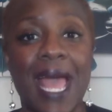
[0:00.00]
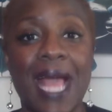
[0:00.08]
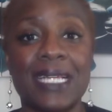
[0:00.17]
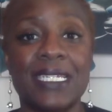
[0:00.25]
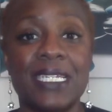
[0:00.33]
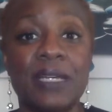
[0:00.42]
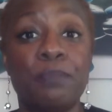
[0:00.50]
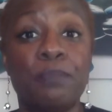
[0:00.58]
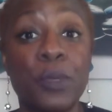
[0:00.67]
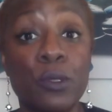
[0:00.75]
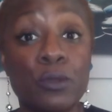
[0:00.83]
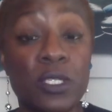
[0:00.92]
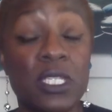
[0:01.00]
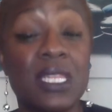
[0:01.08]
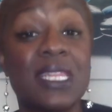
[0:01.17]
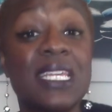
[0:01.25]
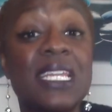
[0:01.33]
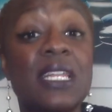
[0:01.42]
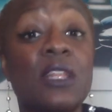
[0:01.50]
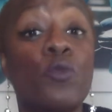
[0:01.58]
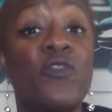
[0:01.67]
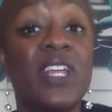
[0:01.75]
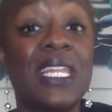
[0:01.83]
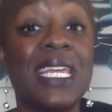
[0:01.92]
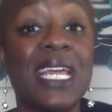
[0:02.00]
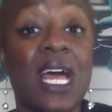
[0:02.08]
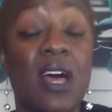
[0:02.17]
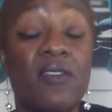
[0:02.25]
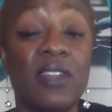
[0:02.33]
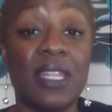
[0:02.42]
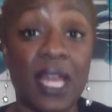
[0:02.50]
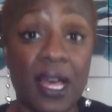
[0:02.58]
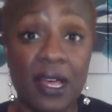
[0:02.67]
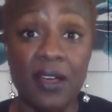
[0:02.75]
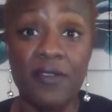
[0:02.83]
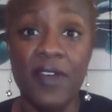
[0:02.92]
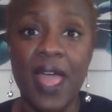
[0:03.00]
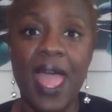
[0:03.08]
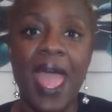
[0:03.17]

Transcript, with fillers: actually boosts the feeling of love